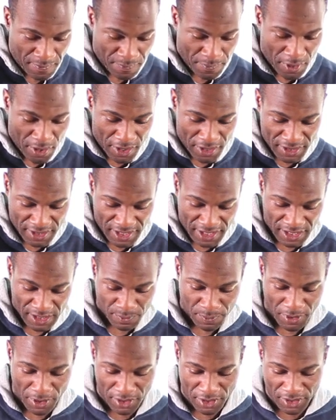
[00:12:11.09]
Pawn takes
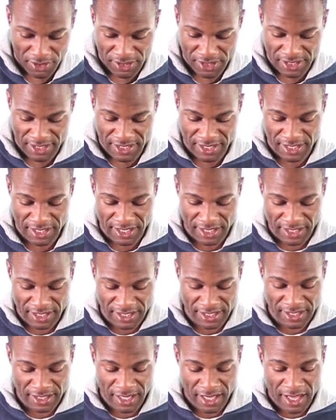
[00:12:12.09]
pawn on
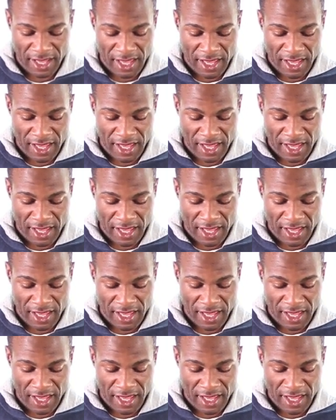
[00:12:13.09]
d6.